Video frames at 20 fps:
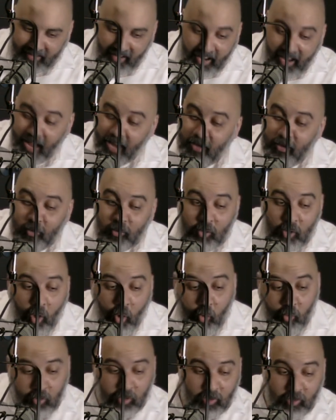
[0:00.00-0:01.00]
I had
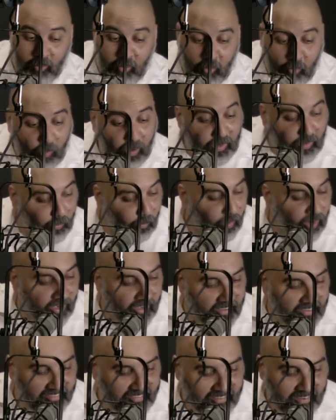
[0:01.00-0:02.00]
no clue what it
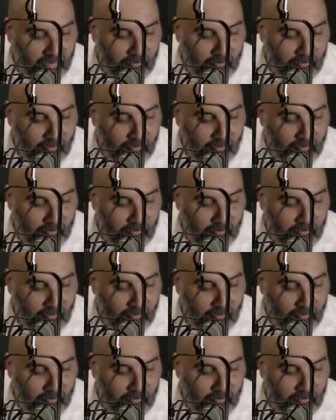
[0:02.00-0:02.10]
was,